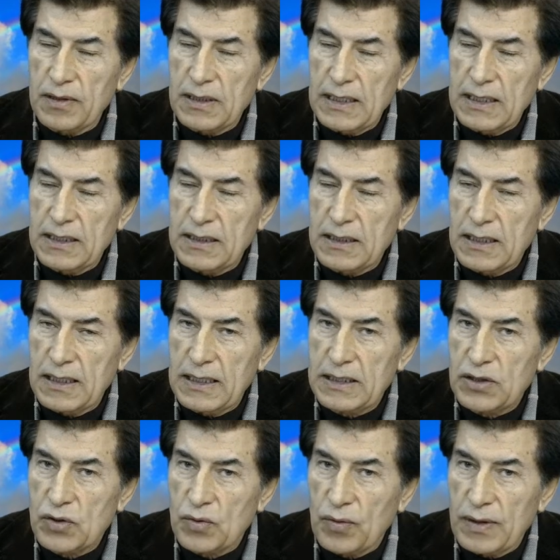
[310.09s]

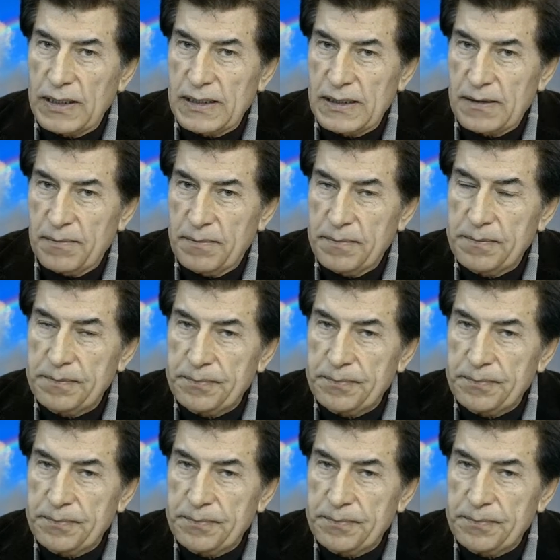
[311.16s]
intellectualism